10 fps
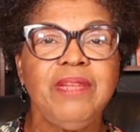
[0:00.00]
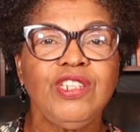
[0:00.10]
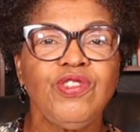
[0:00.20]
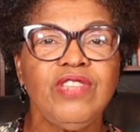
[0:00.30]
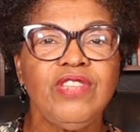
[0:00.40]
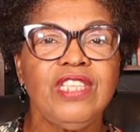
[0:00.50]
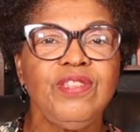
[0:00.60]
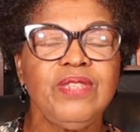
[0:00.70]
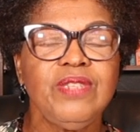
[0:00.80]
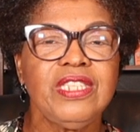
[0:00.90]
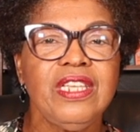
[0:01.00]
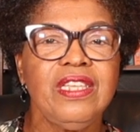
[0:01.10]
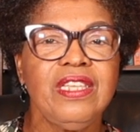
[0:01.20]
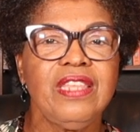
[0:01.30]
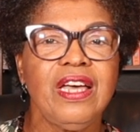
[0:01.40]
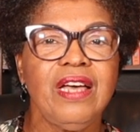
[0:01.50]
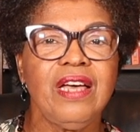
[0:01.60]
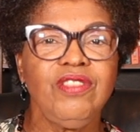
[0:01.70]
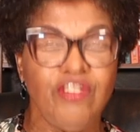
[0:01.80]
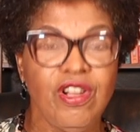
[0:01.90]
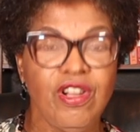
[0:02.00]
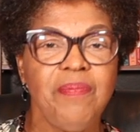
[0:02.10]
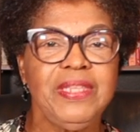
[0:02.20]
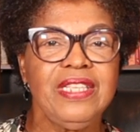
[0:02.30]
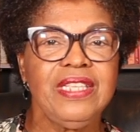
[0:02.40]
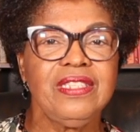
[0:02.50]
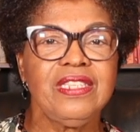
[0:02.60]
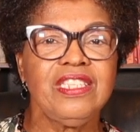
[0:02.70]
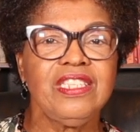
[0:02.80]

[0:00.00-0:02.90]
make sure that you say that your competencies,